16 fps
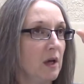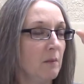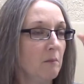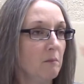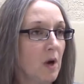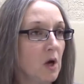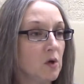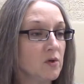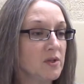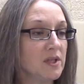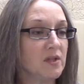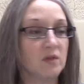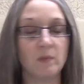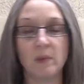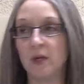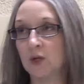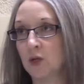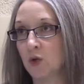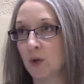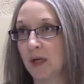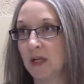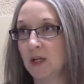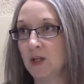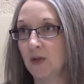Moses'
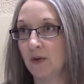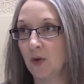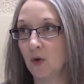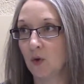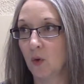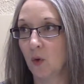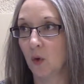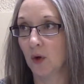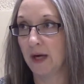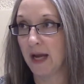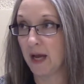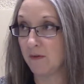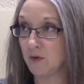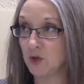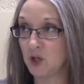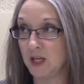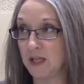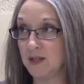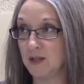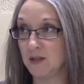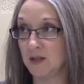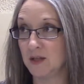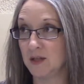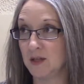ministry to the glory of
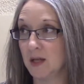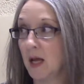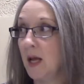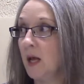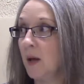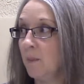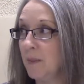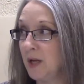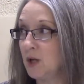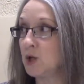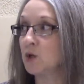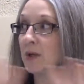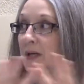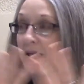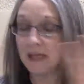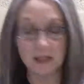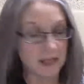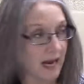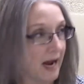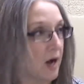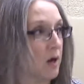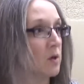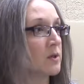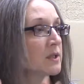Jesus' ministry, his
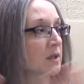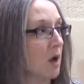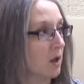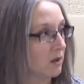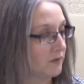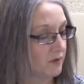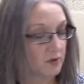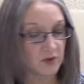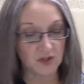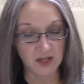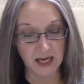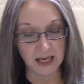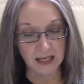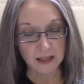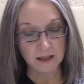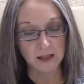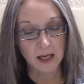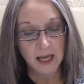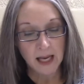house, and all of those things.